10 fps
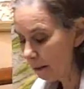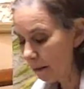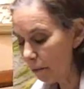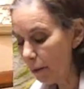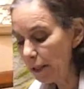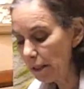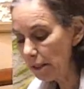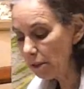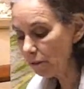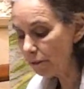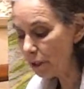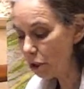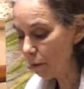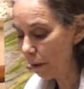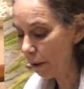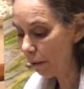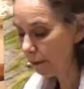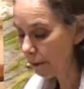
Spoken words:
that when an individual